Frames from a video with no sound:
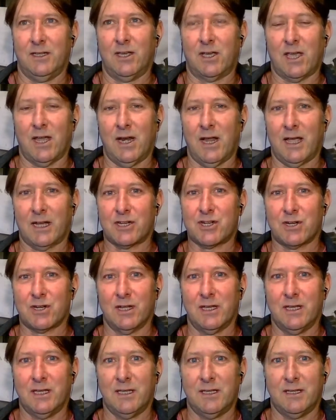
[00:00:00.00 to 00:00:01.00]
you can
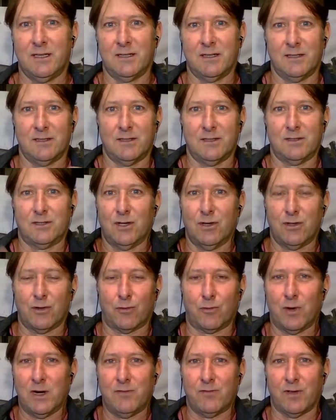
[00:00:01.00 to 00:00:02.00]
actually do
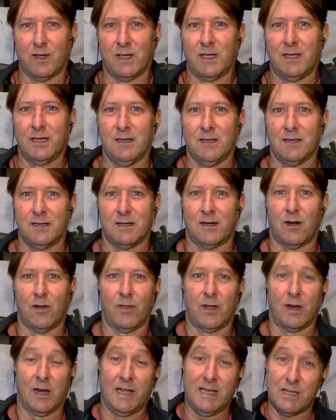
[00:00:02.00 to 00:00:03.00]
the reefing
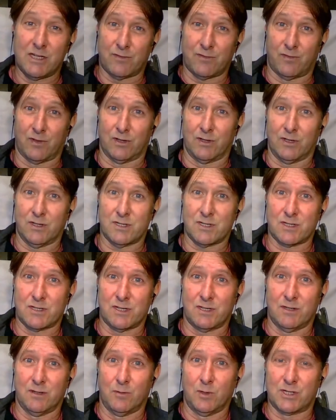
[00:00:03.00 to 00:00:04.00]
on the leech
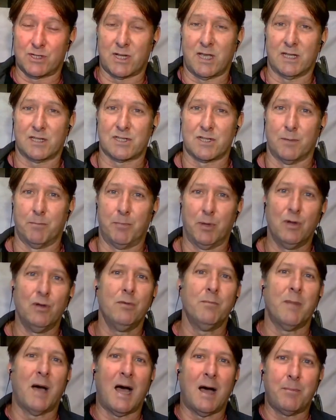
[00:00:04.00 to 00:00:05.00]
first, which gets the
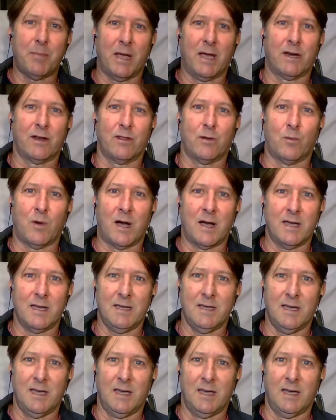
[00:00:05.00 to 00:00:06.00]
boom up out of the
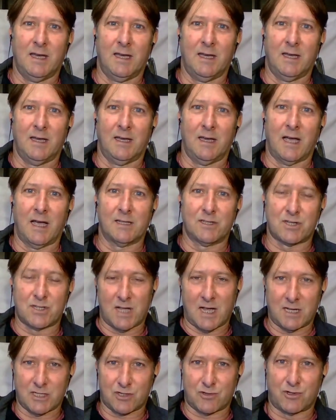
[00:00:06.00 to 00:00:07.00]
way and
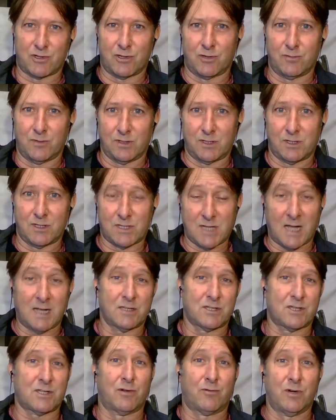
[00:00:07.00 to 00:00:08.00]
starts
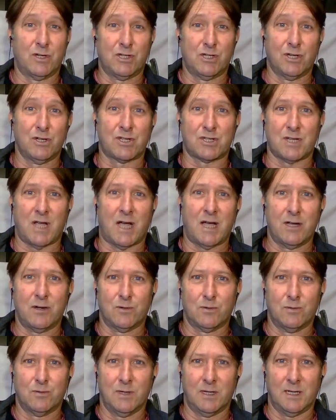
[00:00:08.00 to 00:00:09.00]
to reduce
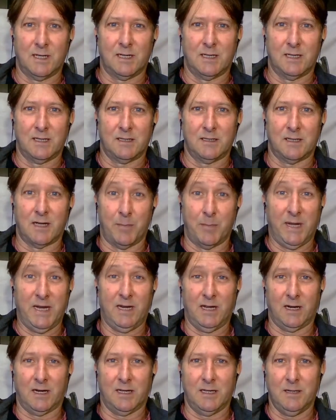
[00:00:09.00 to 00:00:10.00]
sail
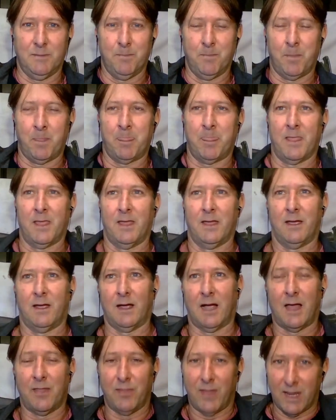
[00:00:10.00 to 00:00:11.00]
immediately,
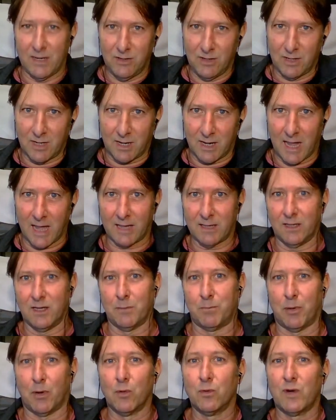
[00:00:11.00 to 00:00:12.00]
and then
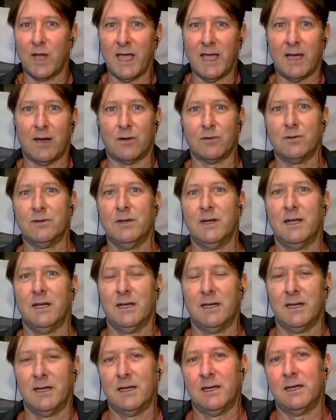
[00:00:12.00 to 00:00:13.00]
you pull down
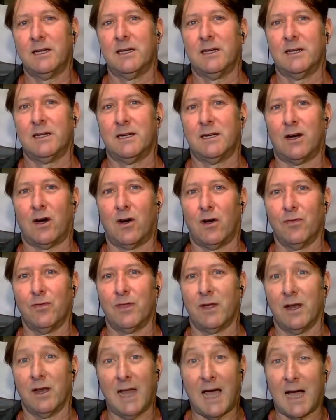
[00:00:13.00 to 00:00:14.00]

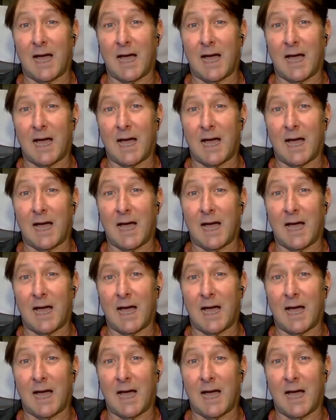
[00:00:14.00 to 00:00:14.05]
on the